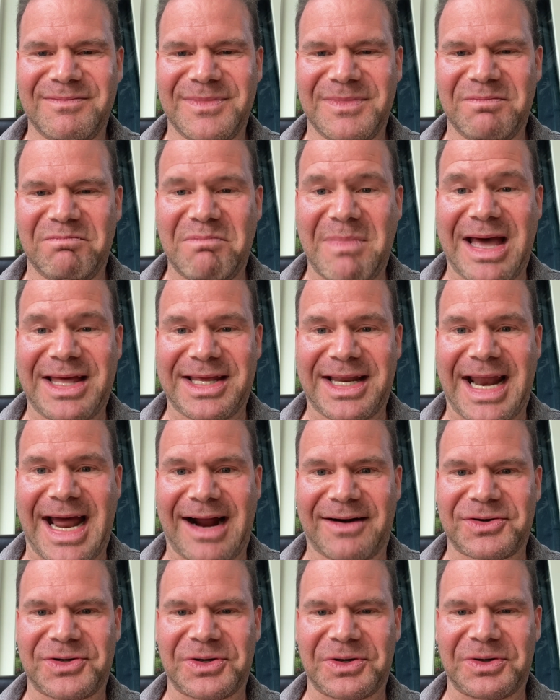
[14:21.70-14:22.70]
method
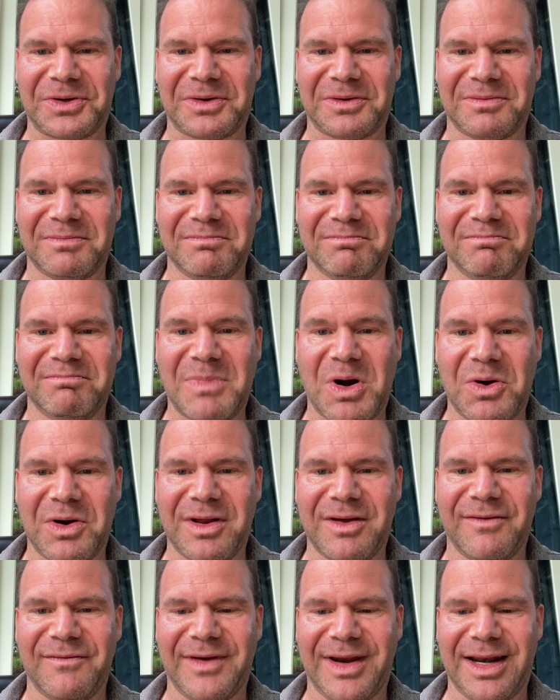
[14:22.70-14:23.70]
actor
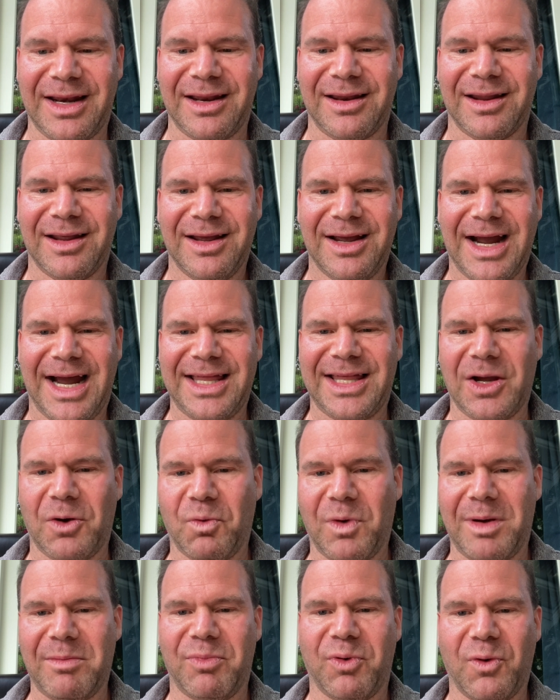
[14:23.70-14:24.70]
motive. And I think at
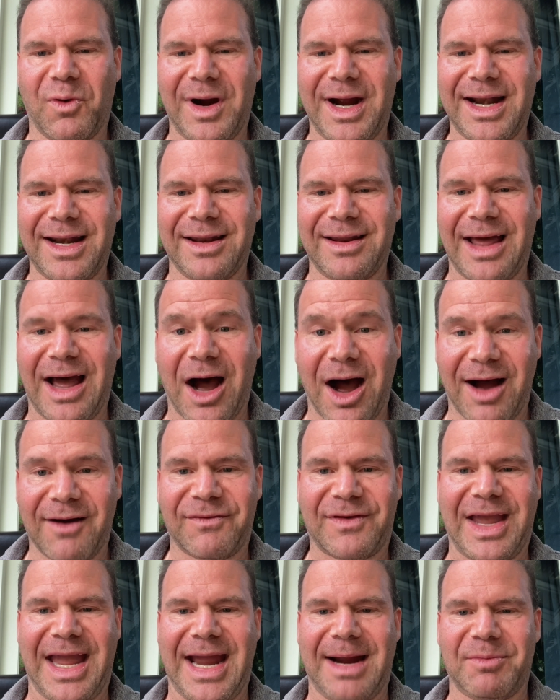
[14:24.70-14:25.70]
one point,
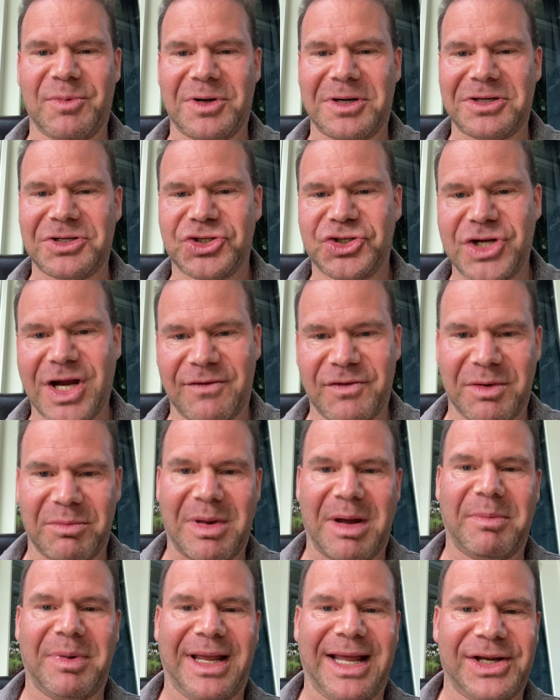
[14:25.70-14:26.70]
off camera, shoved him
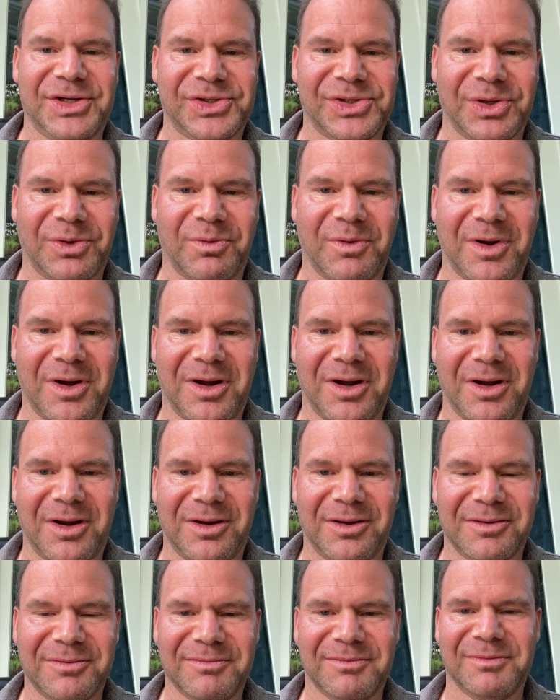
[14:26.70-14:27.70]
up against the wall.
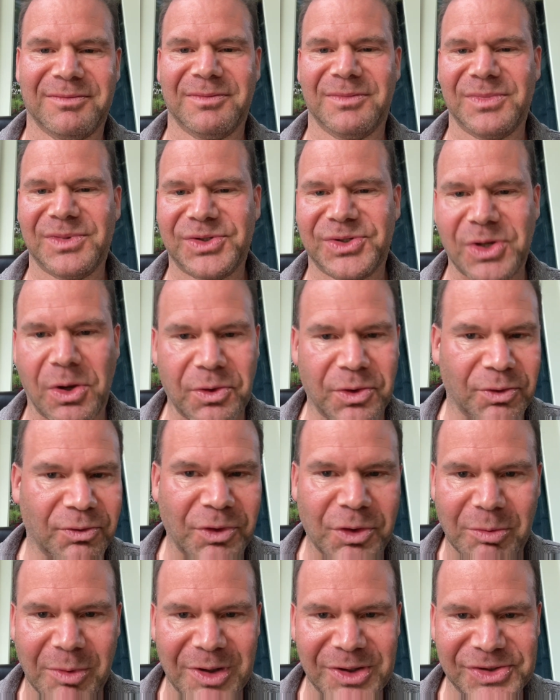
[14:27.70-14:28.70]
So the
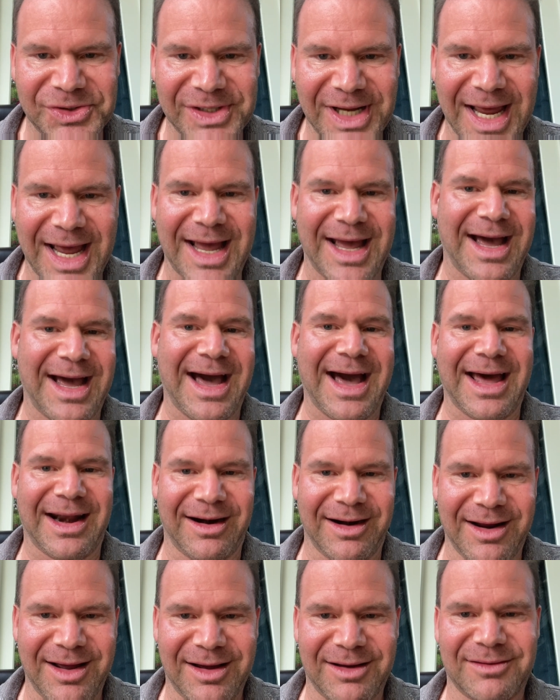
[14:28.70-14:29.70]
rumors say. I don't
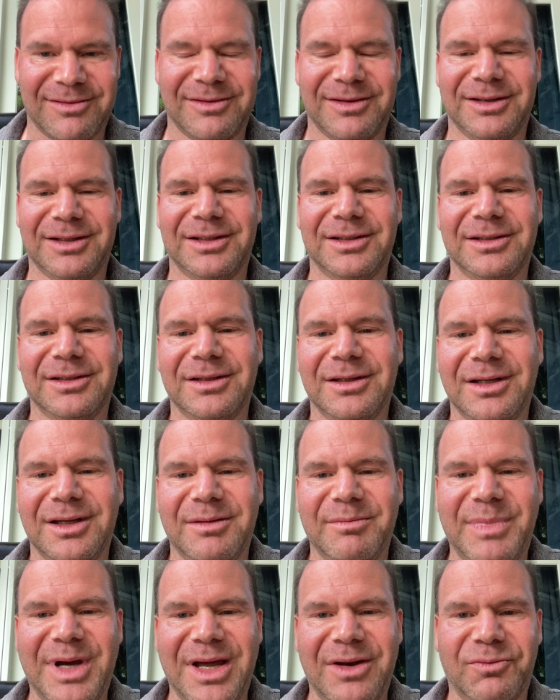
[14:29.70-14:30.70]
know.
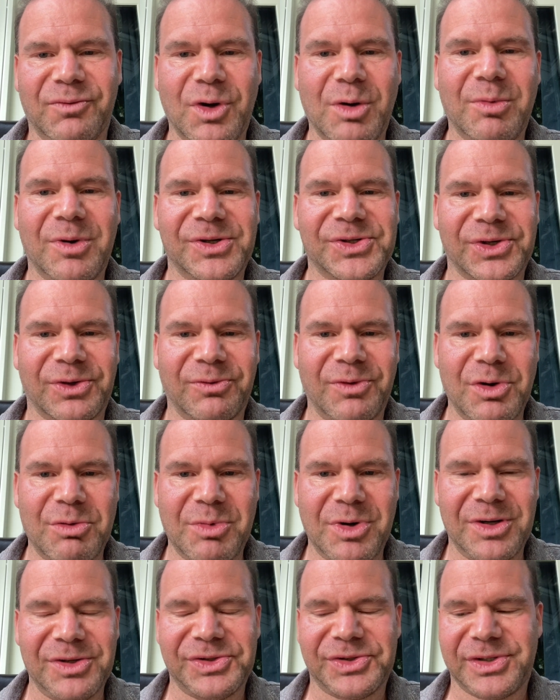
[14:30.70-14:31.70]
But rumors are
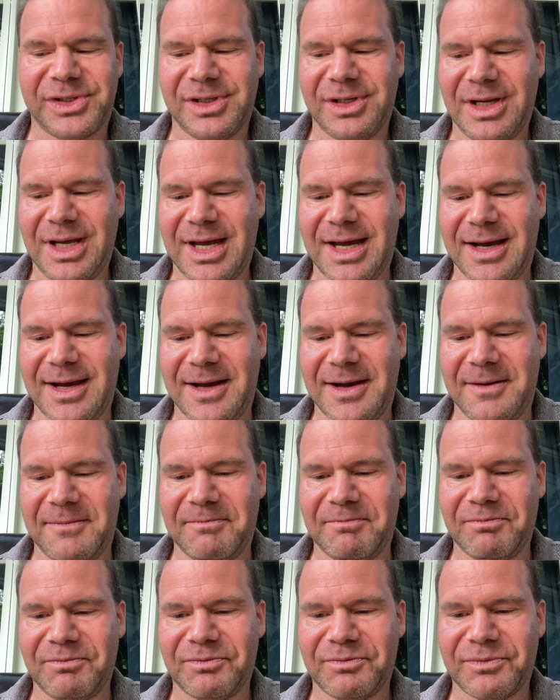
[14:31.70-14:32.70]
rumors. Um,